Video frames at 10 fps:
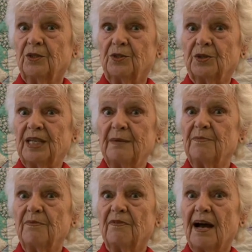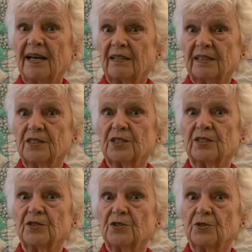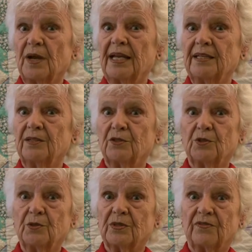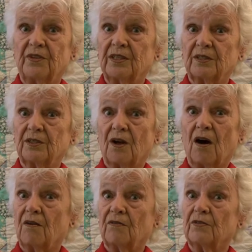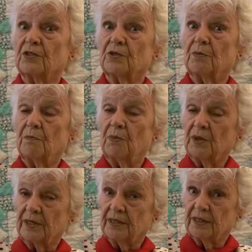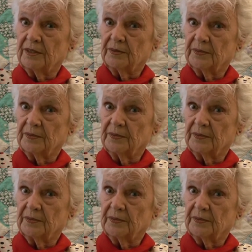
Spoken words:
to keep violence constrained to the field of sport.